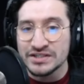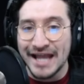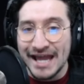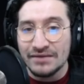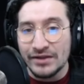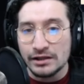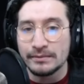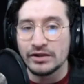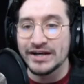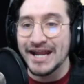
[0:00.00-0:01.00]
and
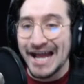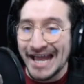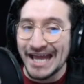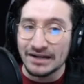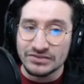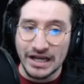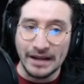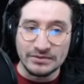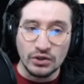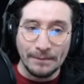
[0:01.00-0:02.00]
availability ahead of
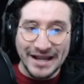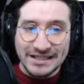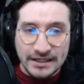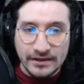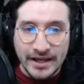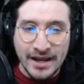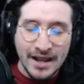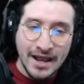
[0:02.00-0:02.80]
time. So basically,